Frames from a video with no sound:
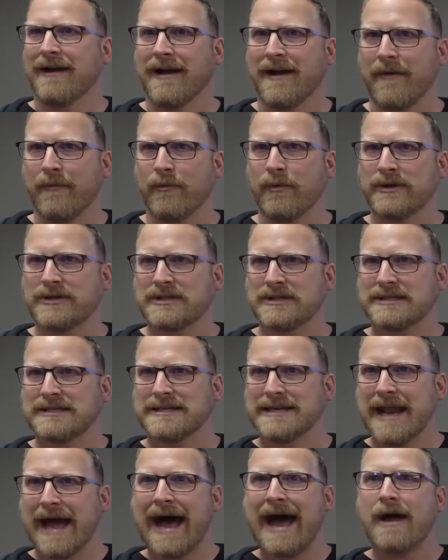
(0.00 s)
which is
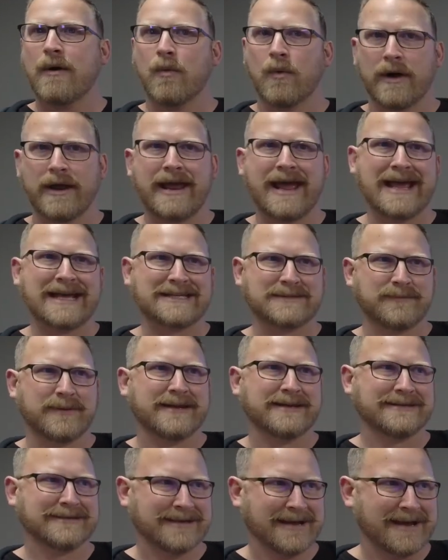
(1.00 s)
not what has
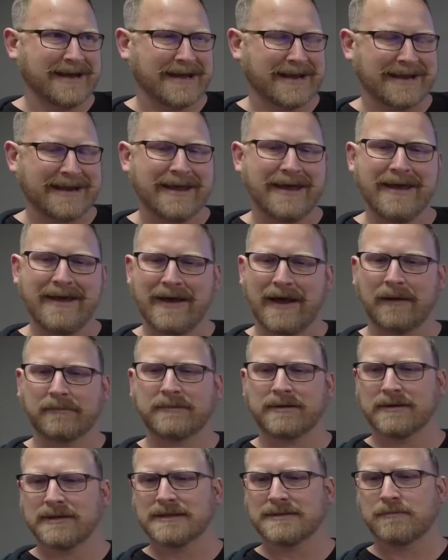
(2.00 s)
been done up
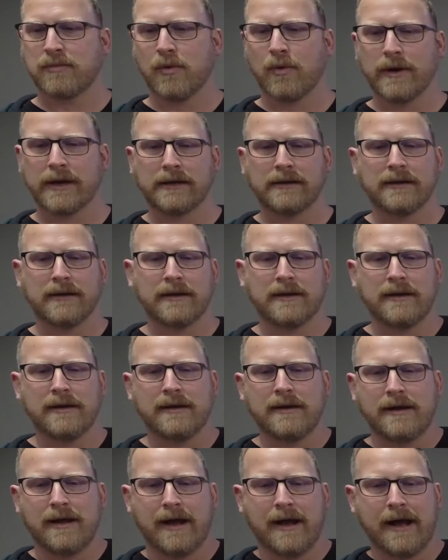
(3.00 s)
to this point.
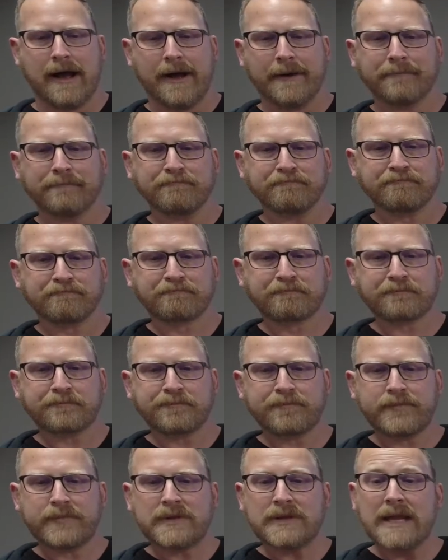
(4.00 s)

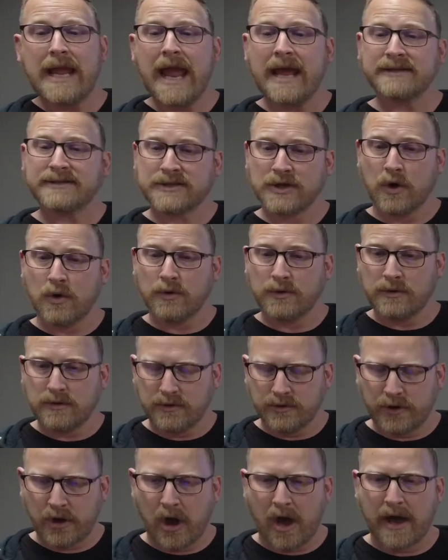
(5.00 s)
And so
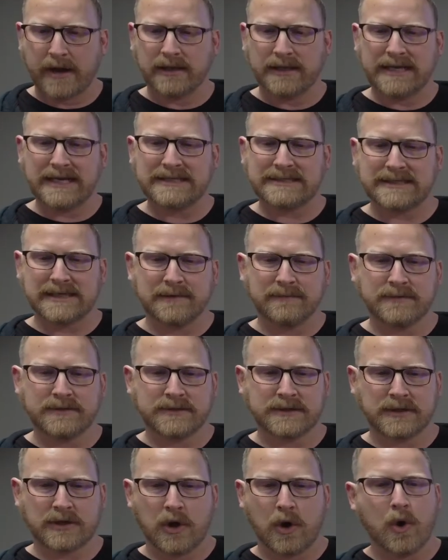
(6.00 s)
God leads him
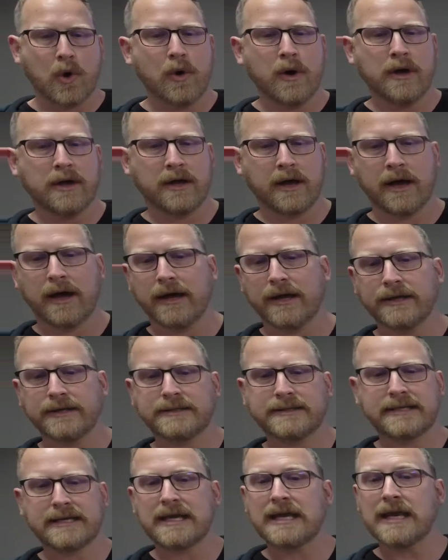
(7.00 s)
to go
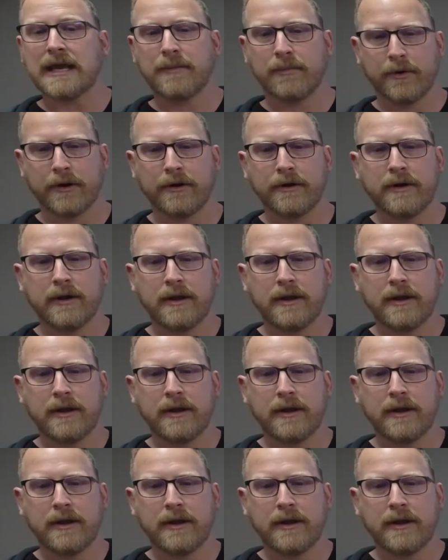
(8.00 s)
to Hebron.